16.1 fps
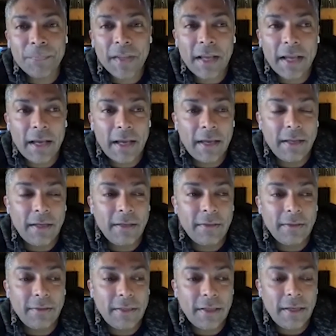and
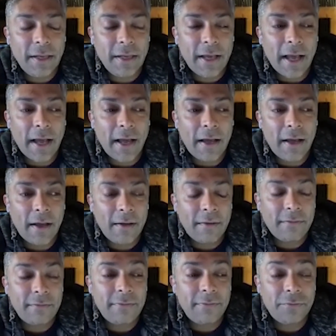they
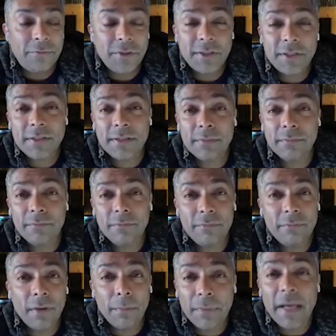have written some
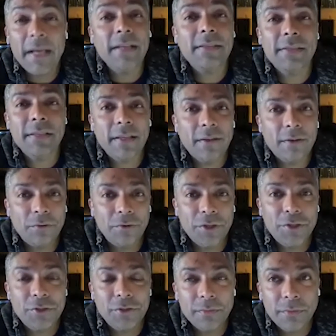amazing
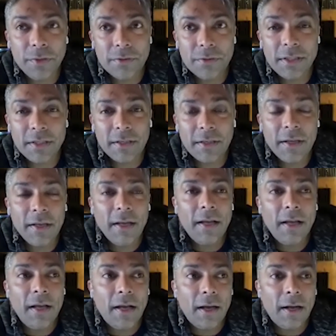original music,
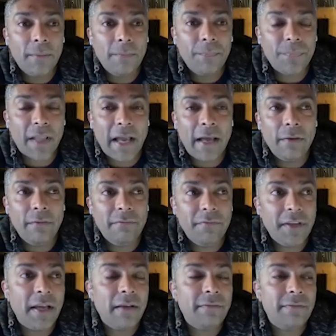and
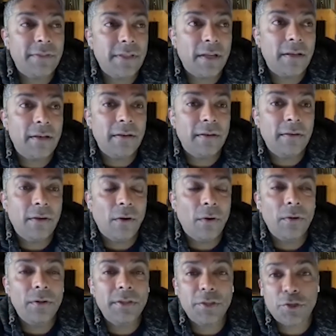we have done
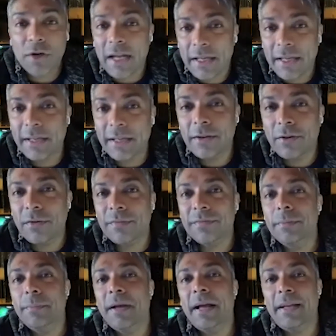all the tracking of
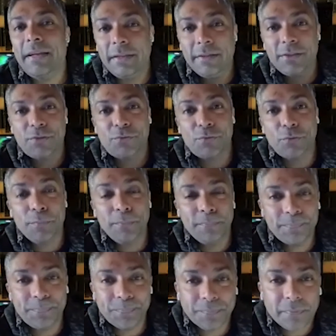the band in this room.
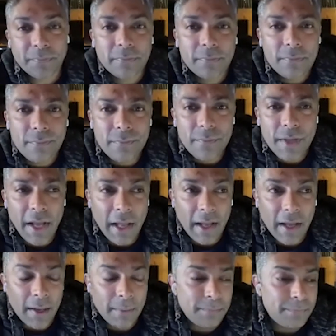
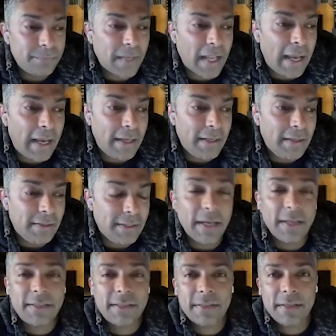And
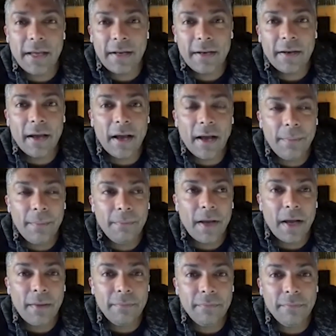yes, and
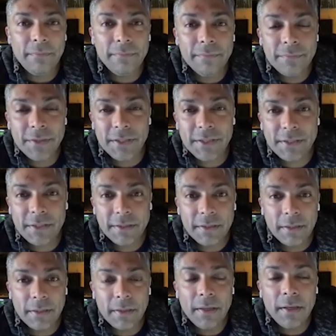I'm just in
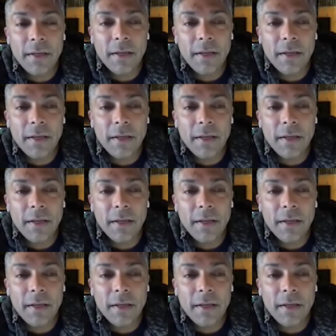the